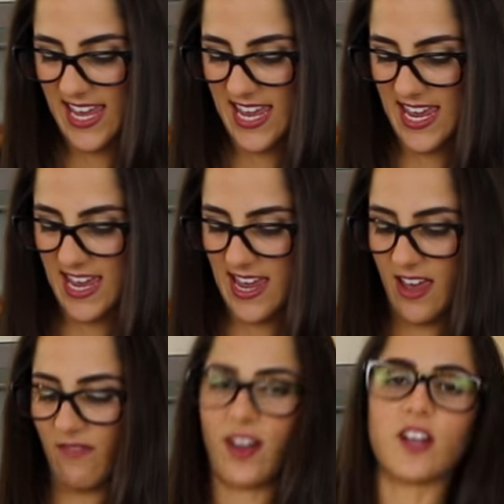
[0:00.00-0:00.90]
if
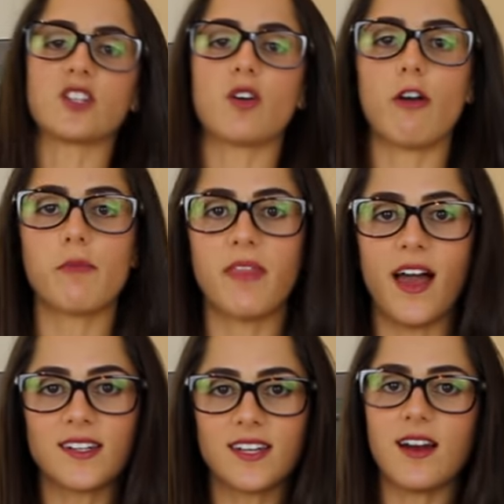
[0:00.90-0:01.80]
I can just open
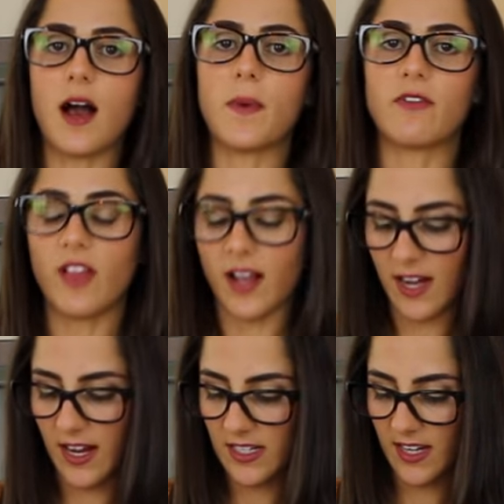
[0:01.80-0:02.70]
that tin up, I feel like I
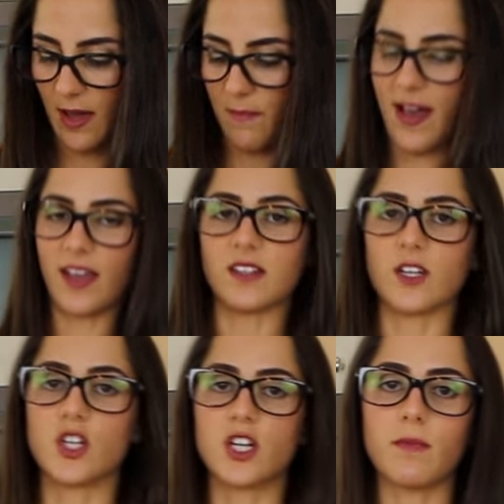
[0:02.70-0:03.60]
need to get back
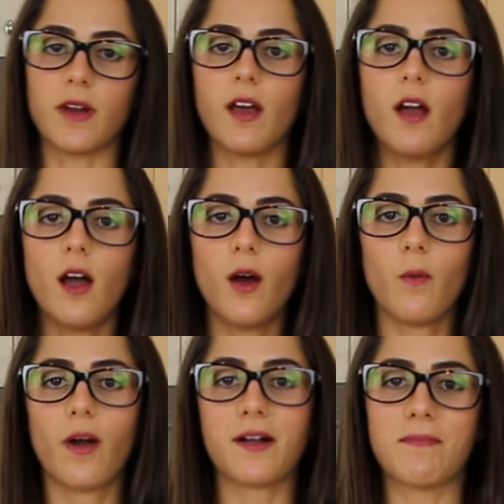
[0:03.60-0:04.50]
into gym and
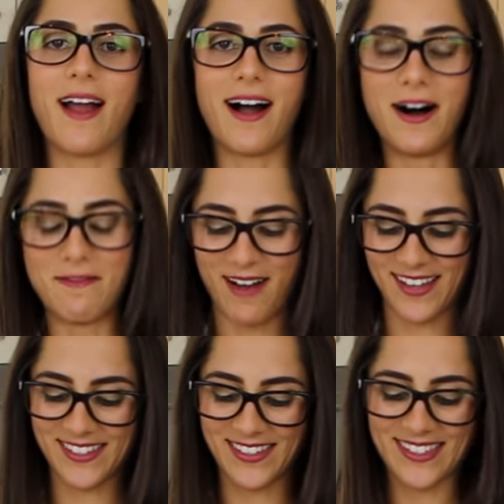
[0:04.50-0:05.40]
work my arm
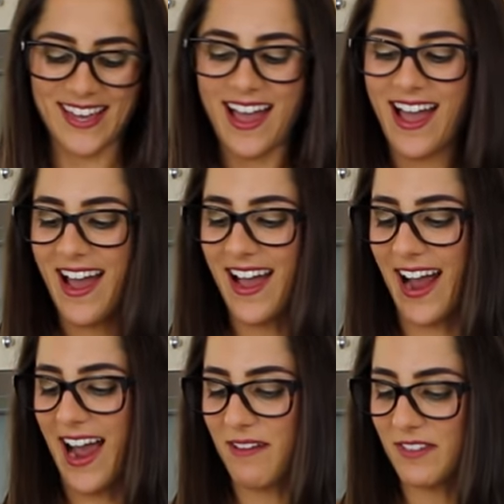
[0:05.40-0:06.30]
muscles.
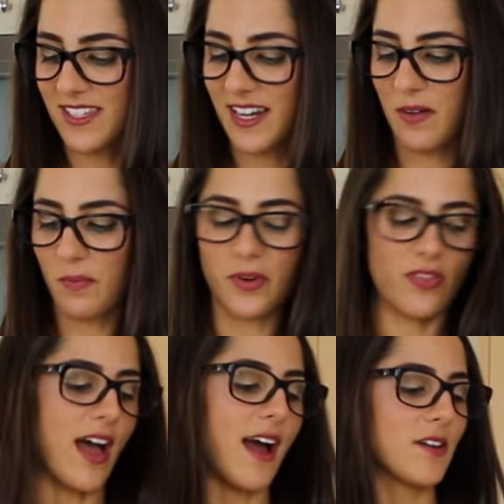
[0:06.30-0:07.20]
Okay, I'm just gonna
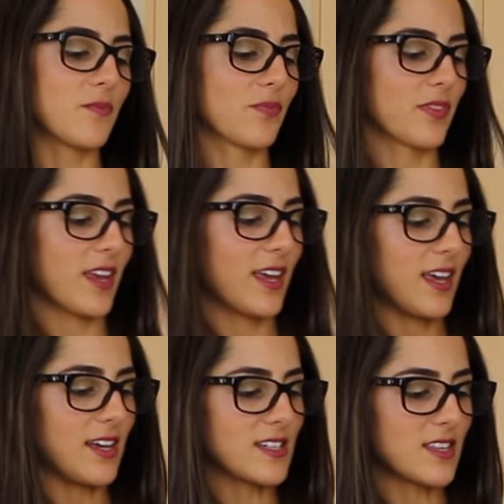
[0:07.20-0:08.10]
put that
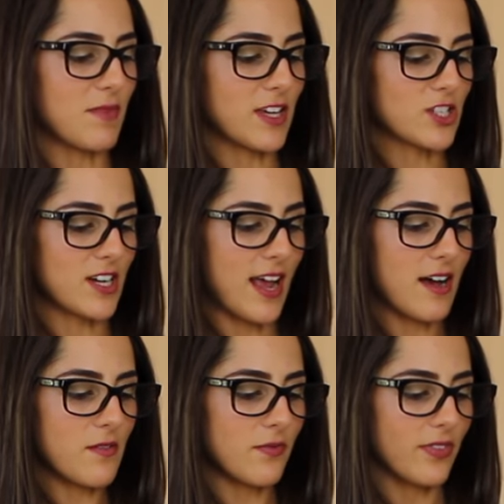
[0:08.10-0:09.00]
into the mixture now,